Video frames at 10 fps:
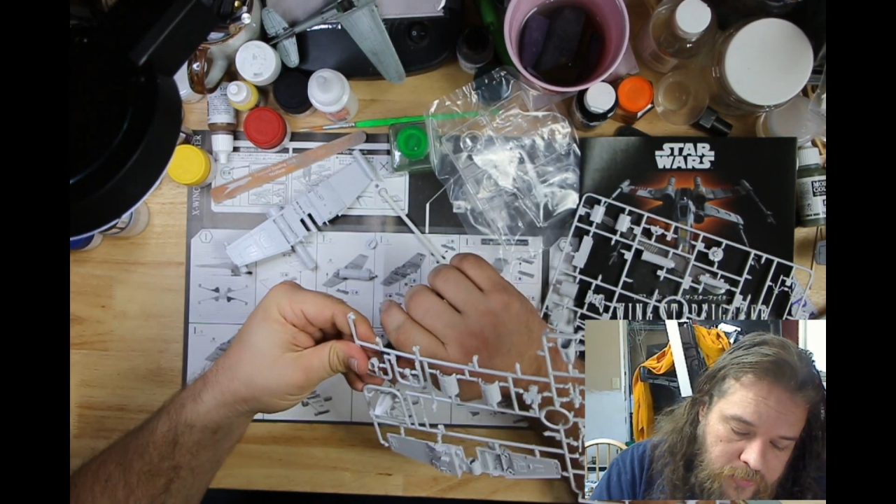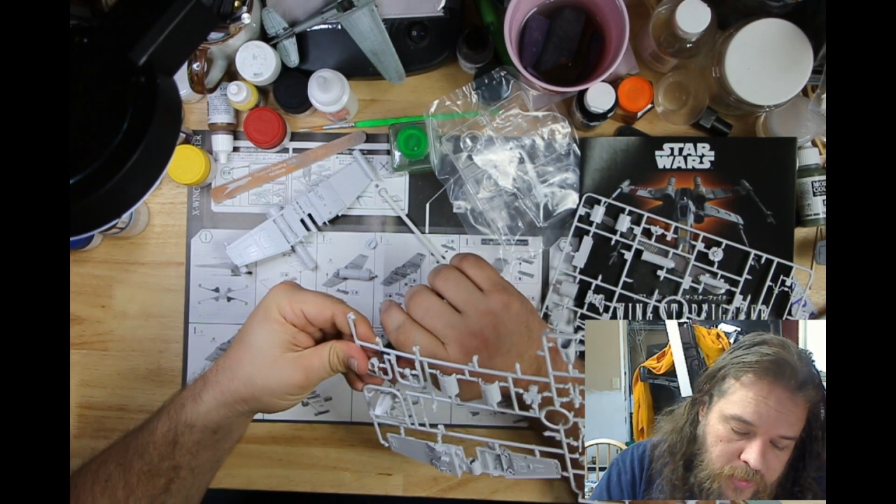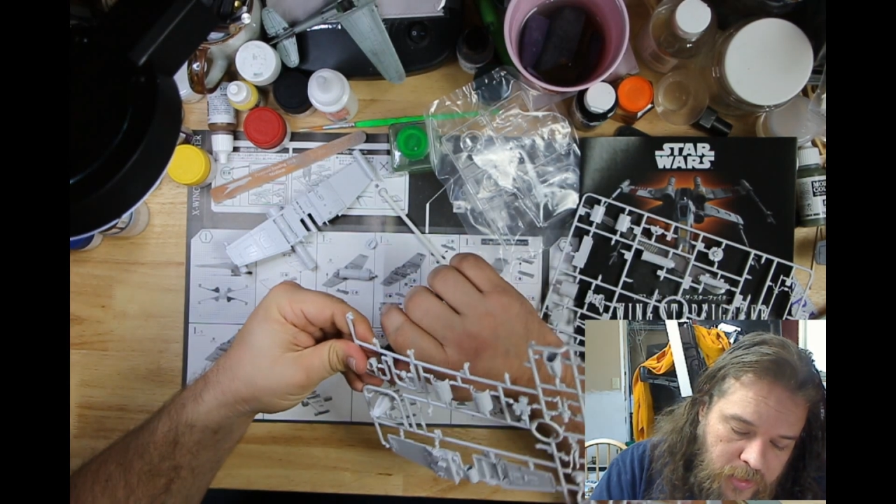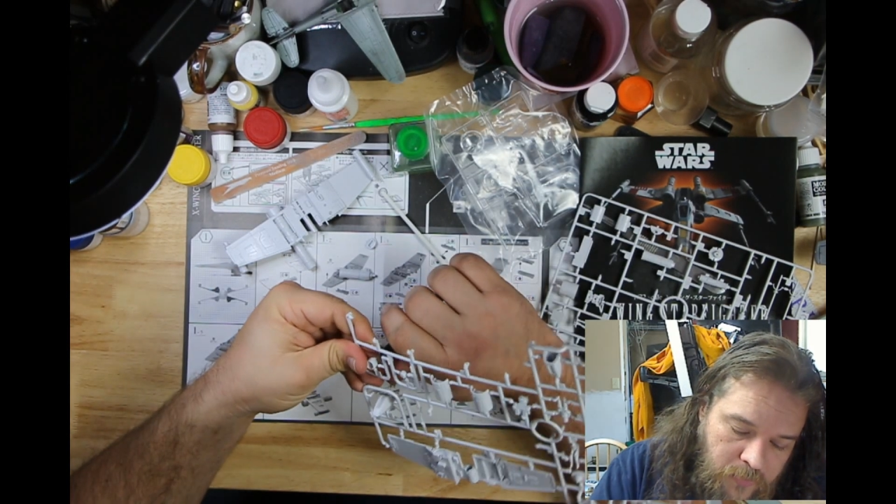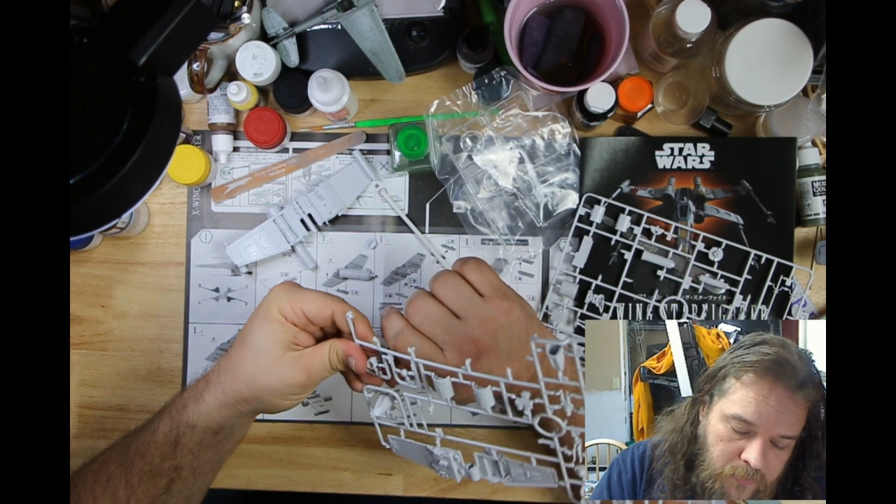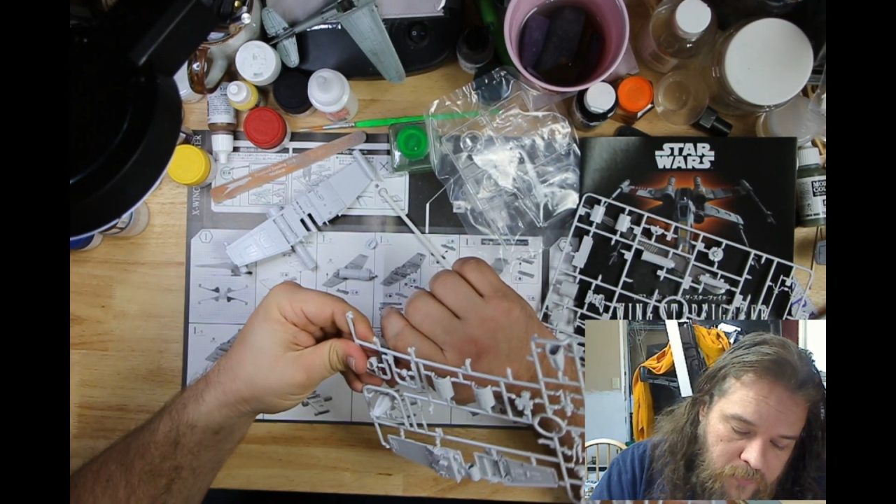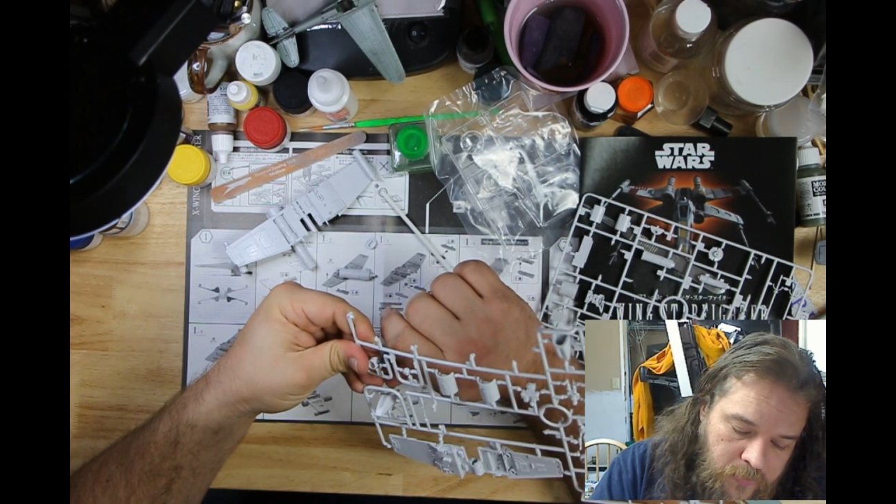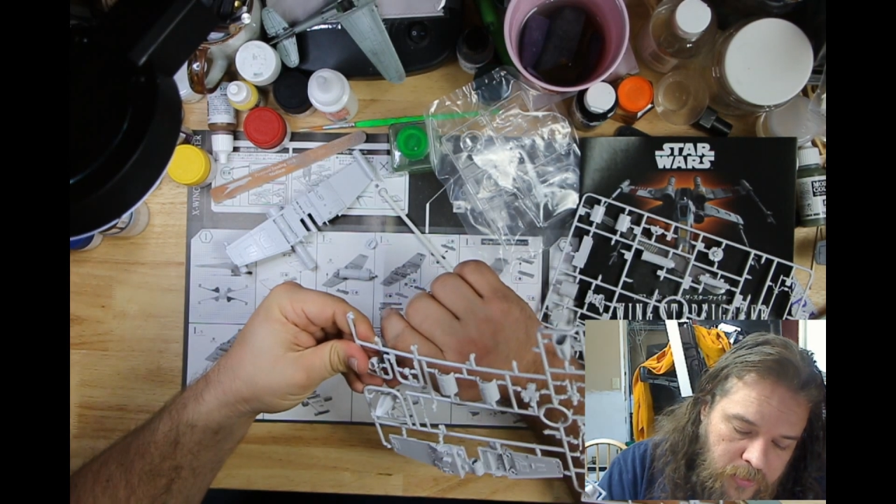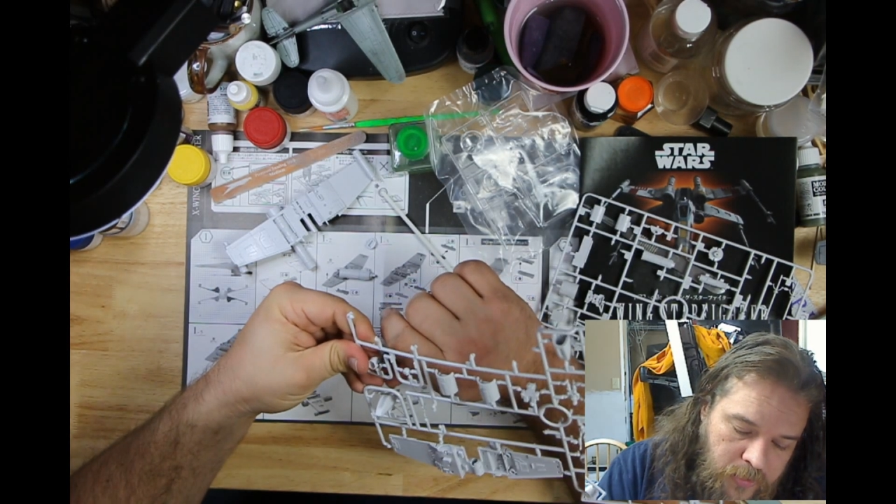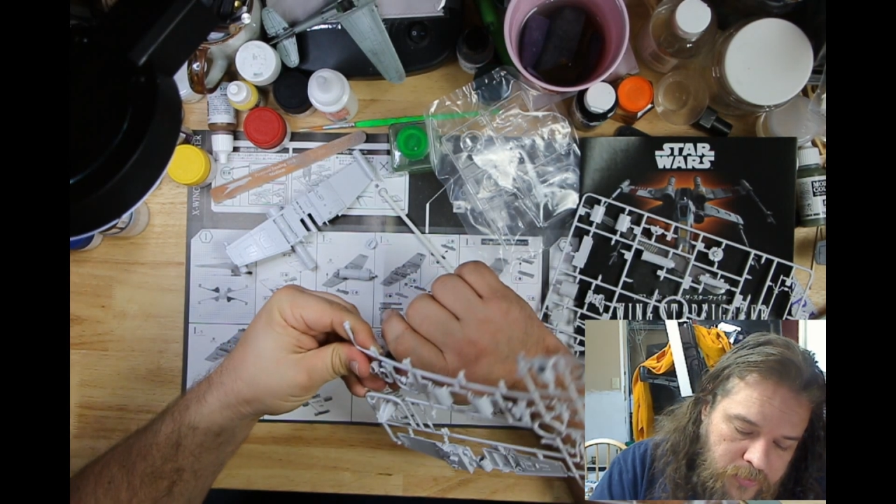can before you get